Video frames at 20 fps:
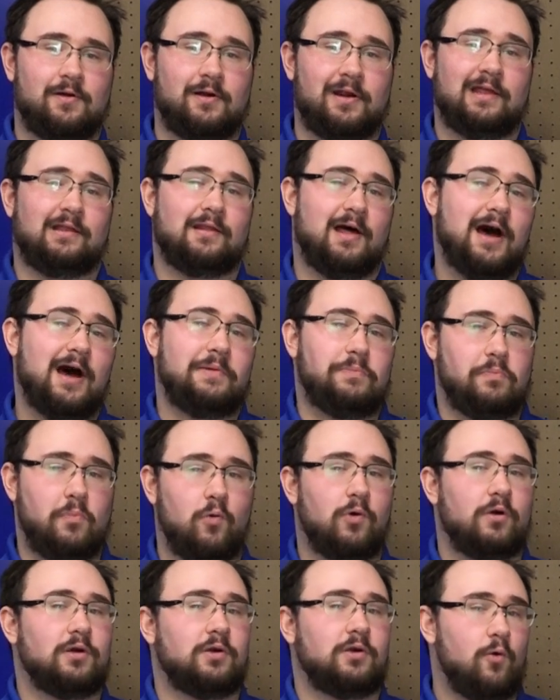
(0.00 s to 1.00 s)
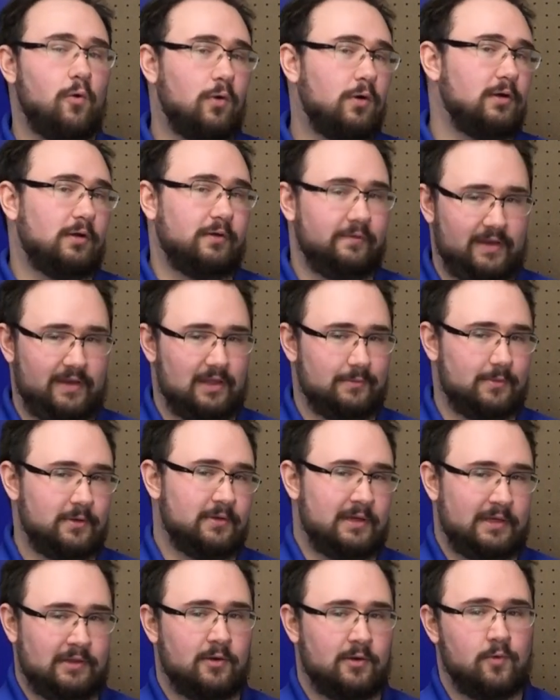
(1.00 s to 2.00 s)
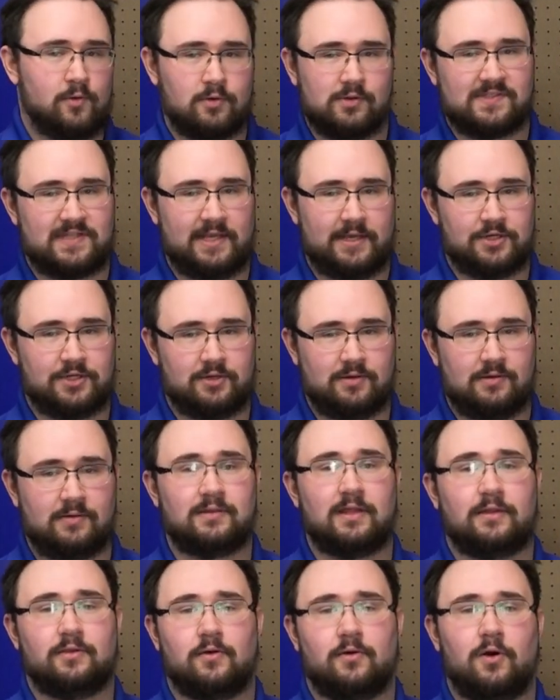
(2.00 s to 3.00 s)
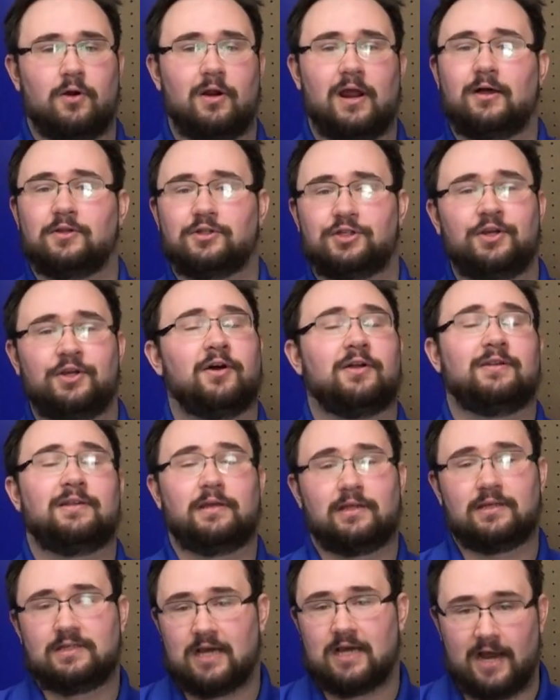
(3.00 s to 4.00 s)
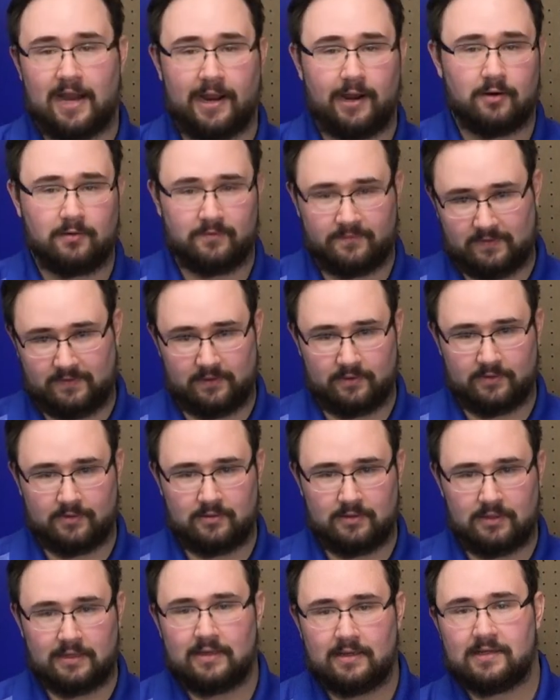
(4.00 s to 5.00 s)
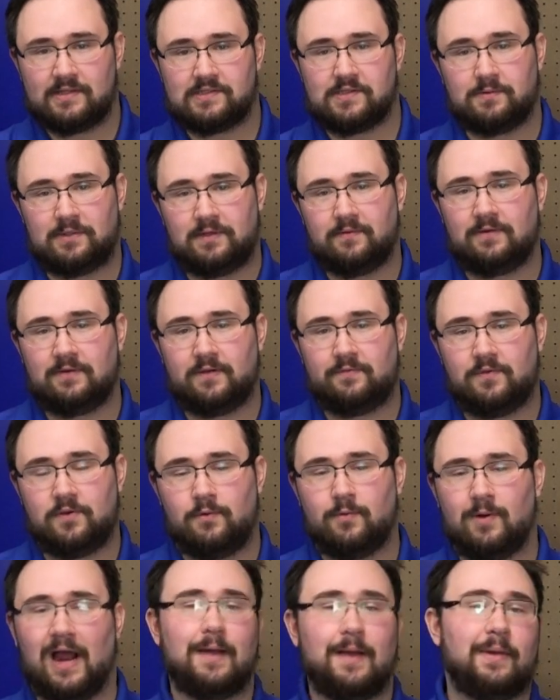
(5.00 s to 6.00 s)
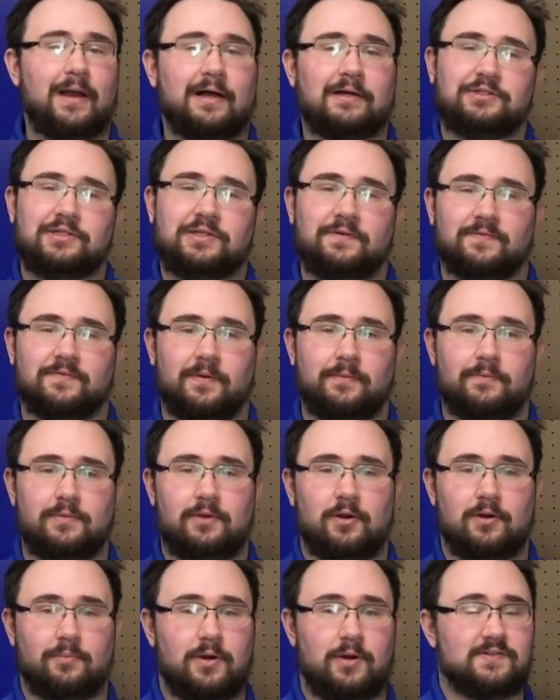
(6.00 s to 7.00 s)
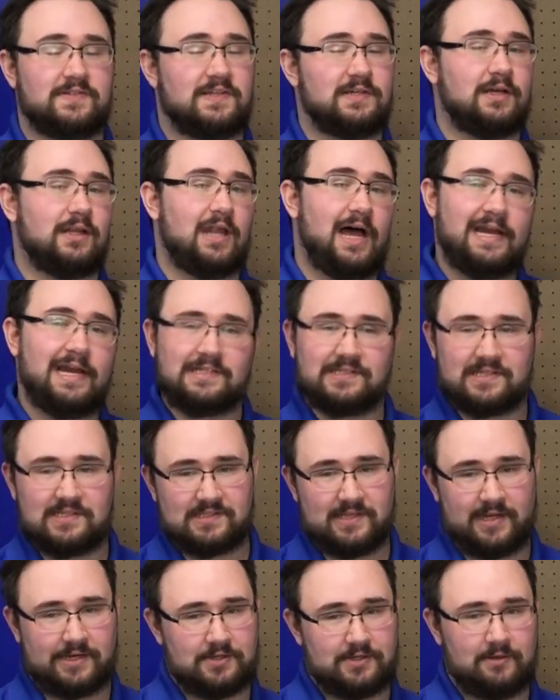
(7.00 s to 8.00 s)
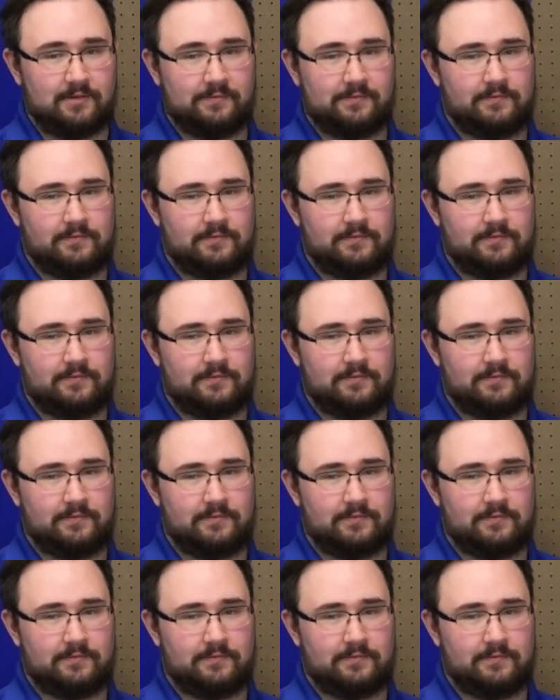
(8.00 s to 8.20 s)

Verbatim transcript: are a lot more coral available in the coral station than there are algae on the entire field. So even if you grab algae from your opposing alliances section of the